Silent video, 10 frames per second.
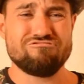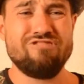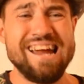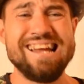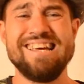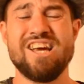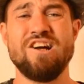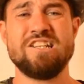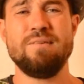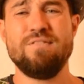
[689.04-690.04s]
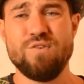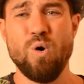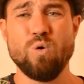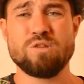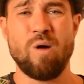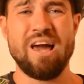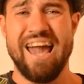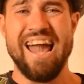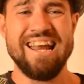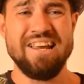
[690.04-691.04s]
really going to be fooled by
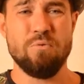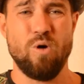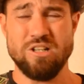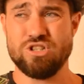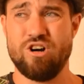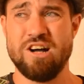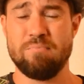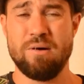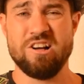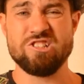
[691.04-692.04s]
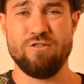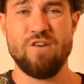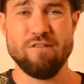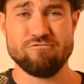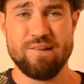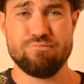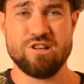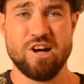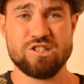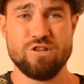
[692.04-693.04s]
anyone trying to pass off a
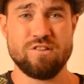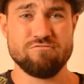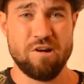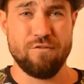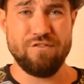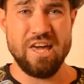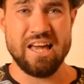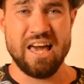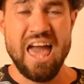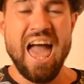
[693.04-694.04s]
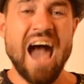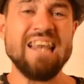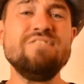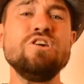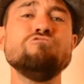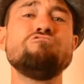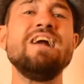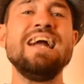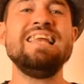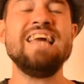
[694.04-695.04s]
reproduction of the real thing. And if you
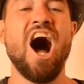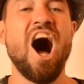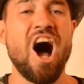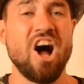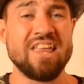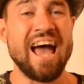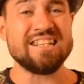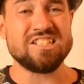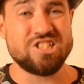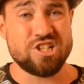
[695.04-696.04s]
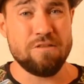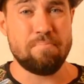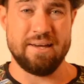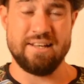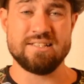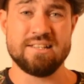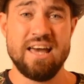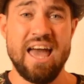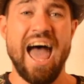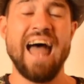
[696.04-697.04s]
really are that stupid
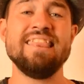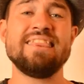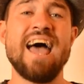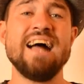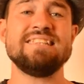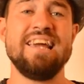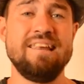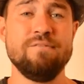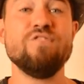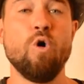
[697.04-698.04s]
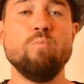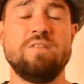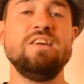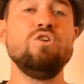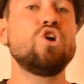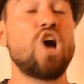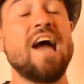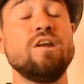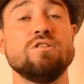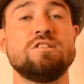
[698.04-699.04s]
and that ill-informed that you
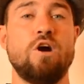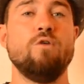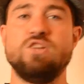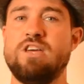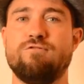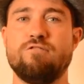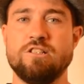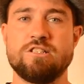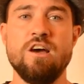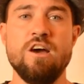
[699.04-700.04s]
cannot tell the difference